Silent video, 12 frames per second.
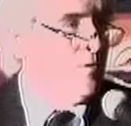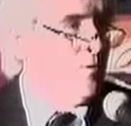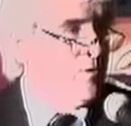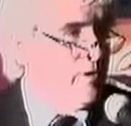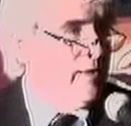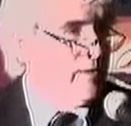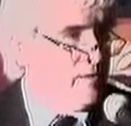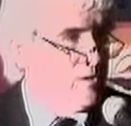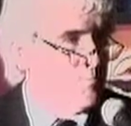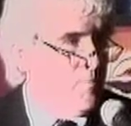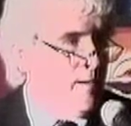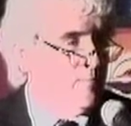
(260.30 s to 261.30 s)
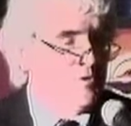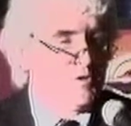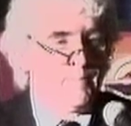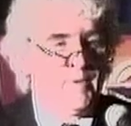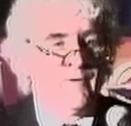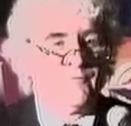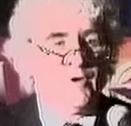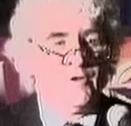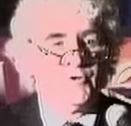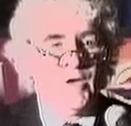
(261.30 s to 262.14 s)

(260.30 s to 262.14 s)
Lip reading: order to get this published? I mean, after all,